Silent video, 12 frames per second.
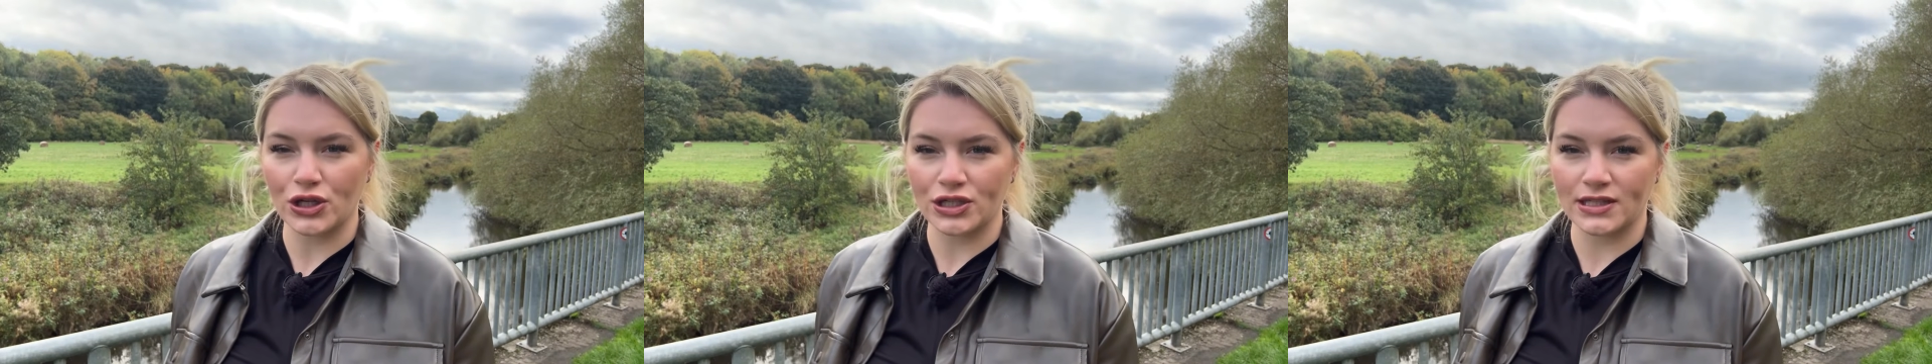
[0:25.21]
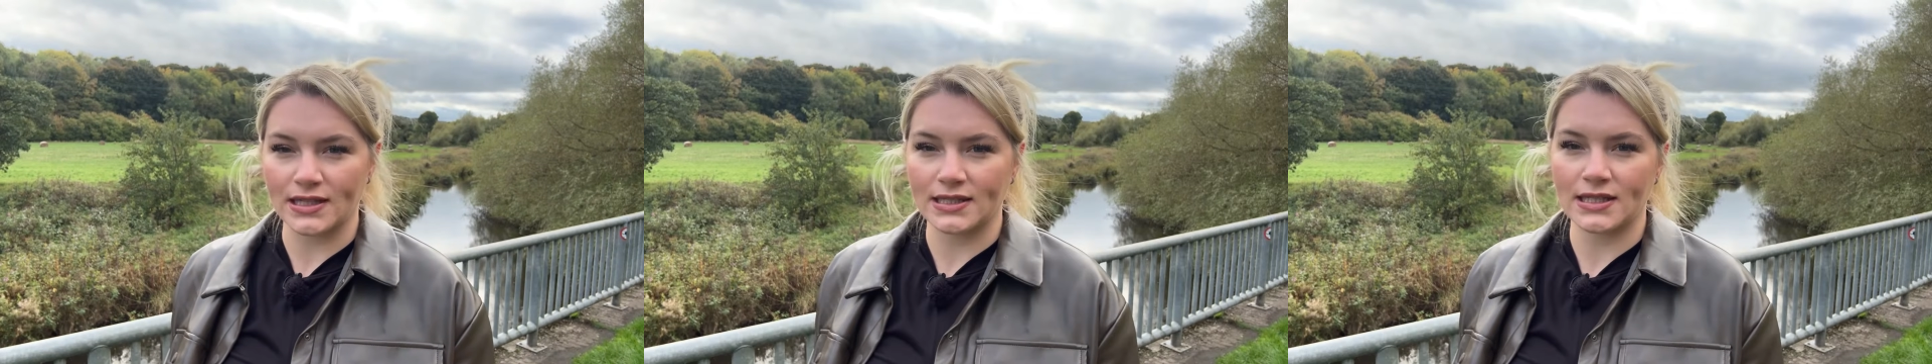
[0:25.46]

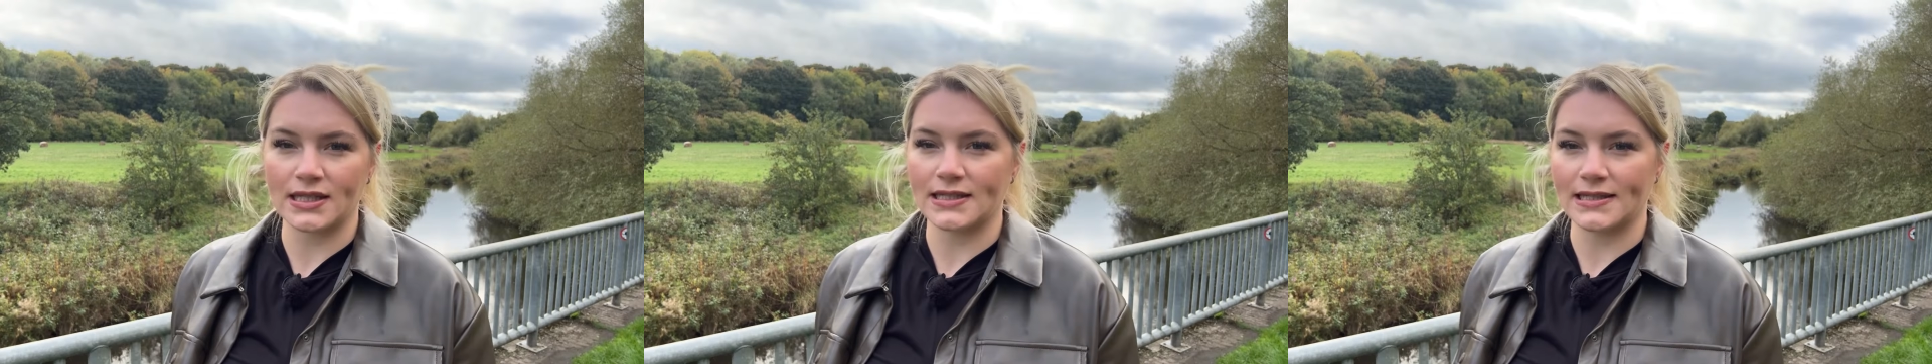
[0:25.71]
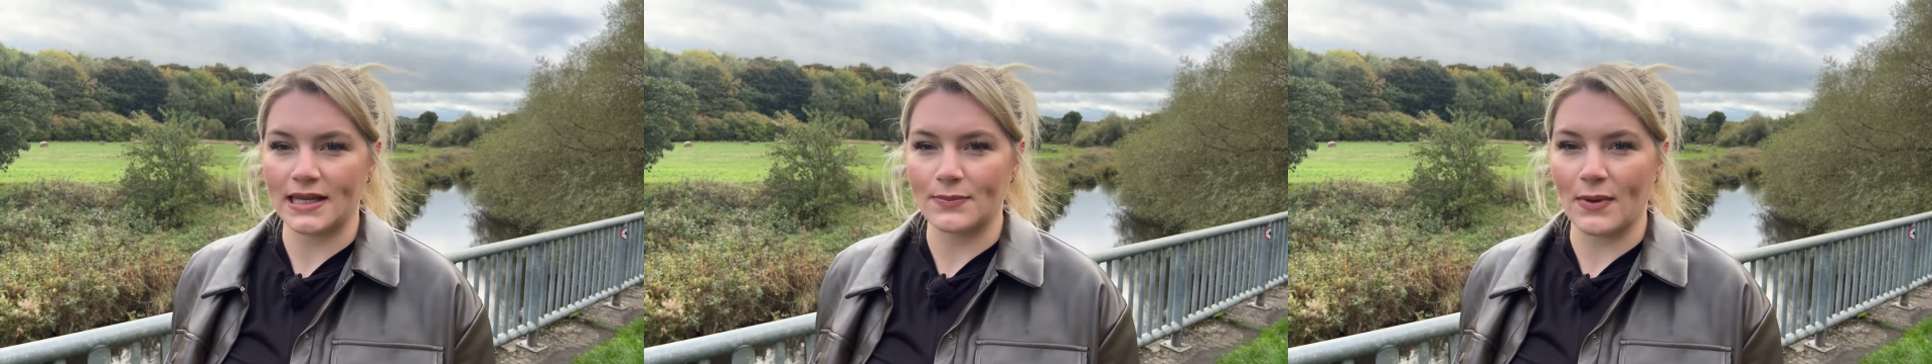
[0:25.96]
oysters to the
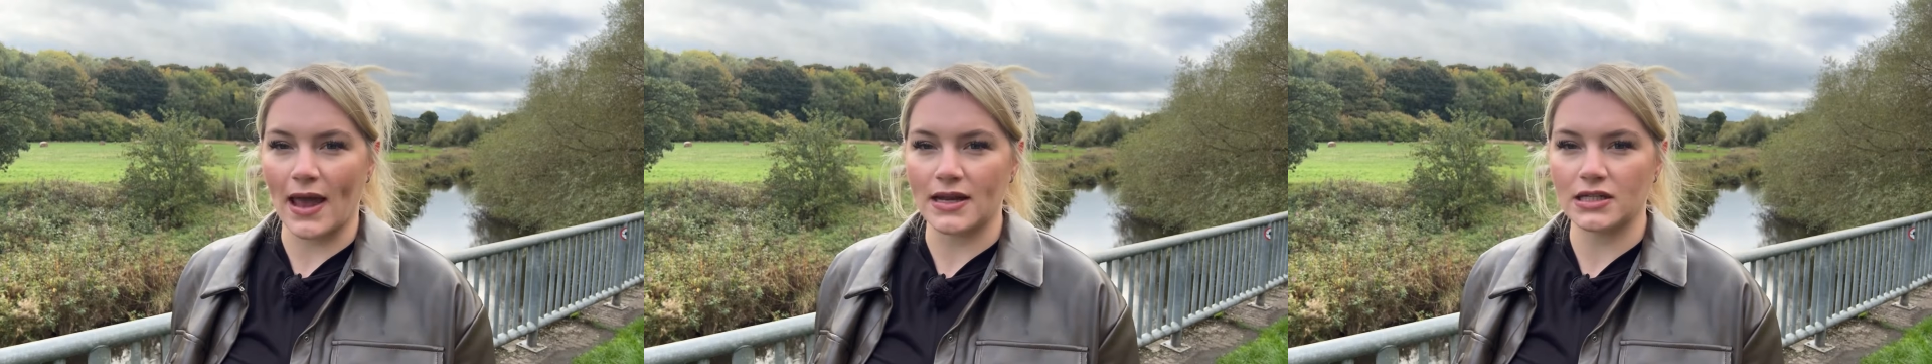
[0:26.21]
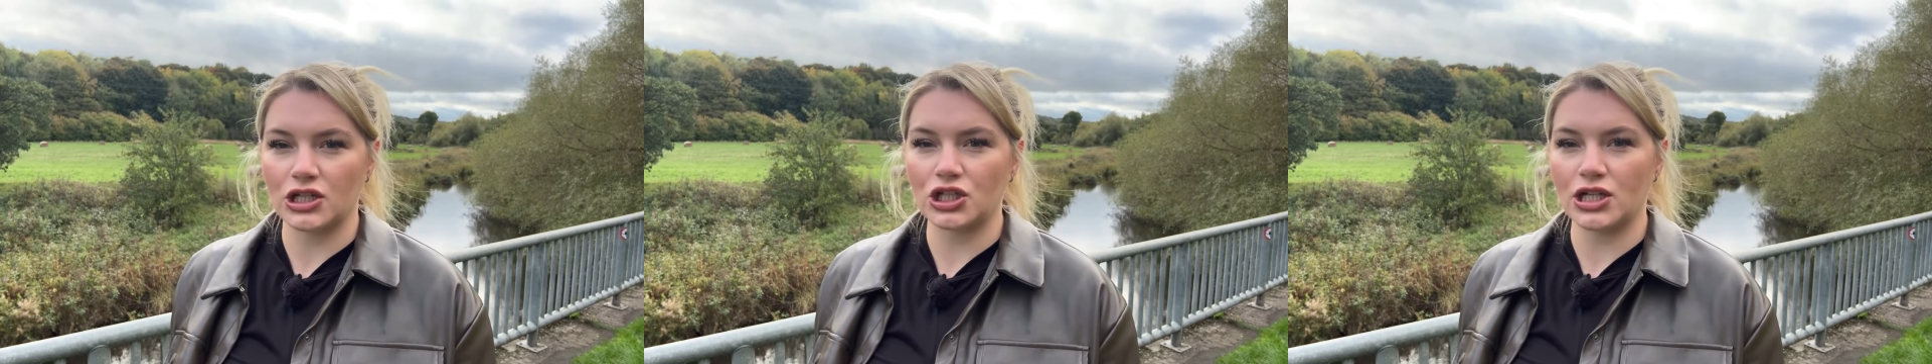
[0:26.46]

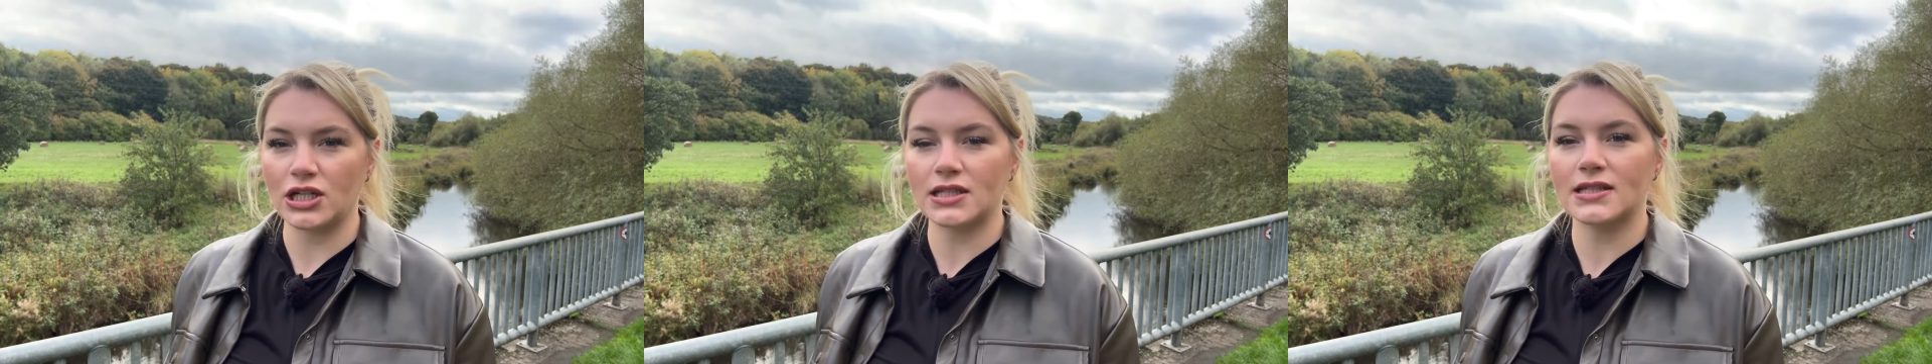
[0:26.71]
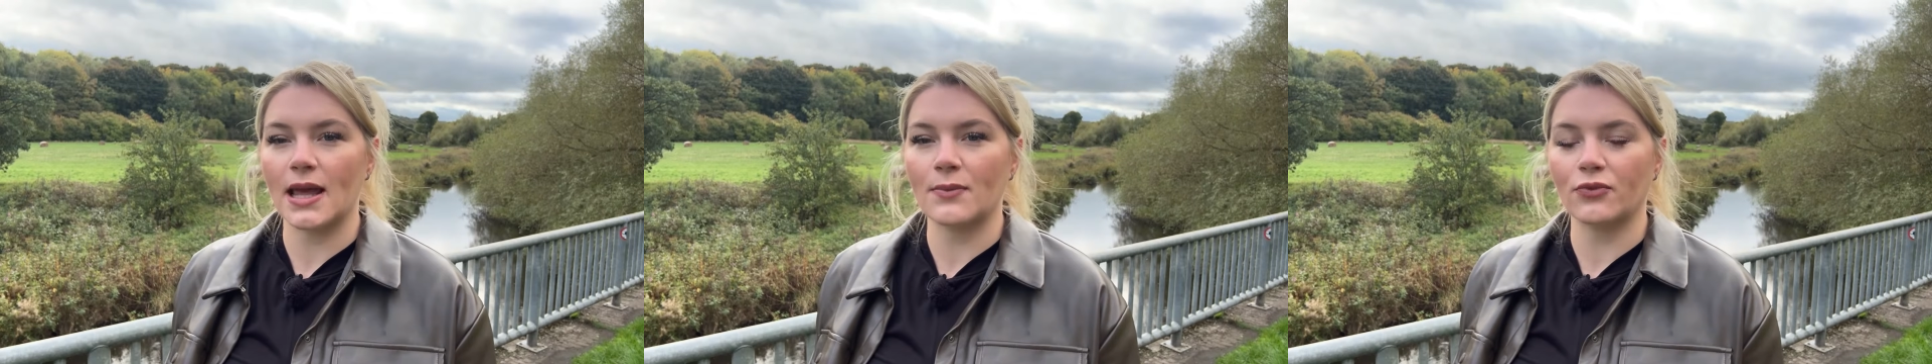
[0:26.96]
seabed,
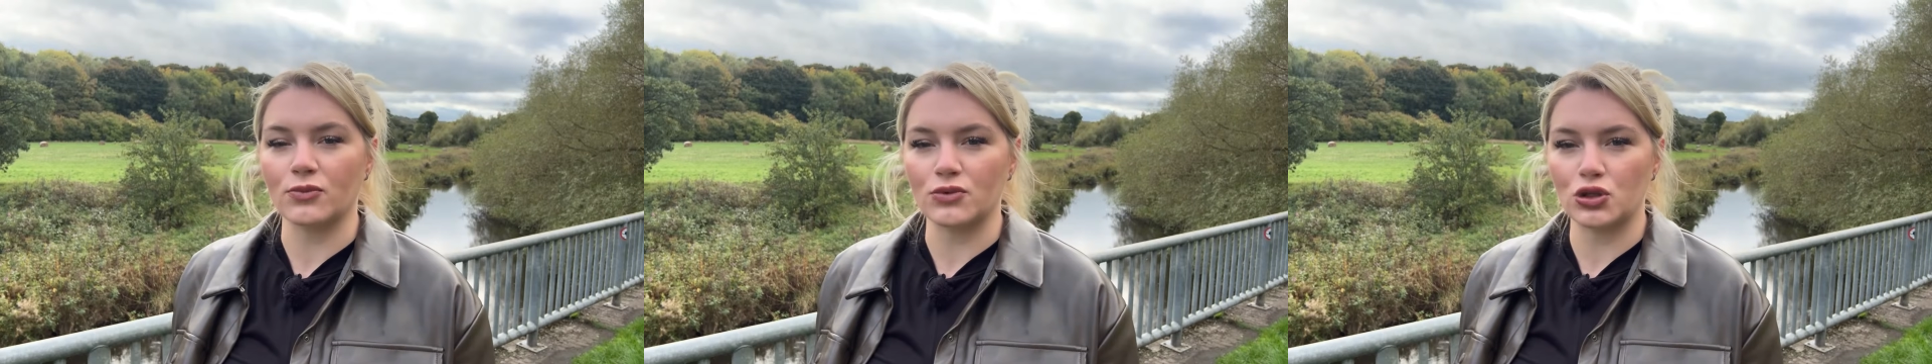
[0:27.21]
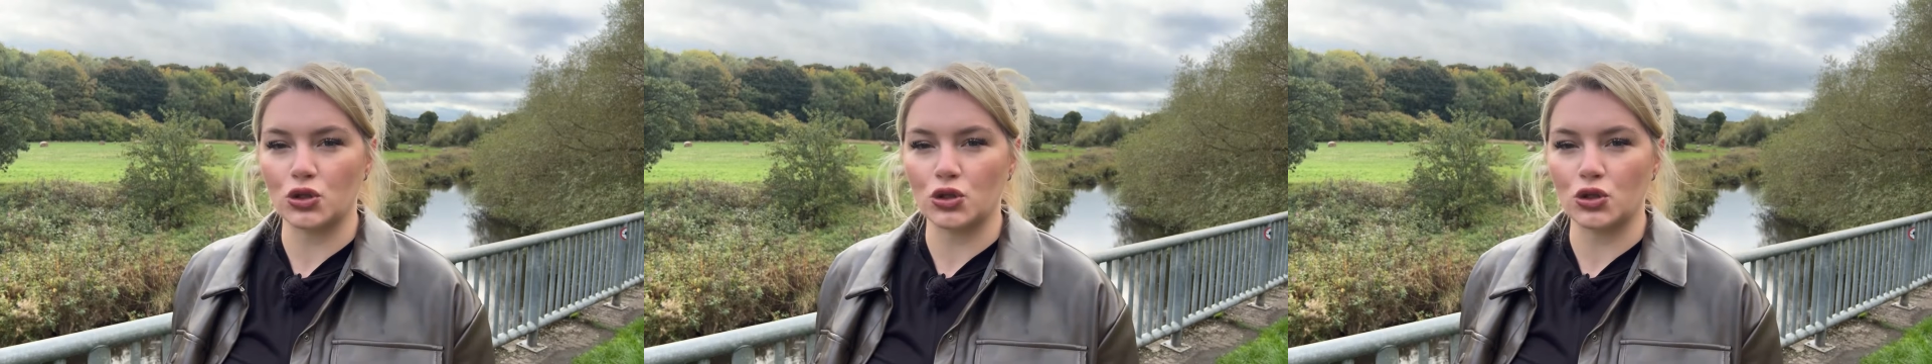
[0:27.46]
shielding them from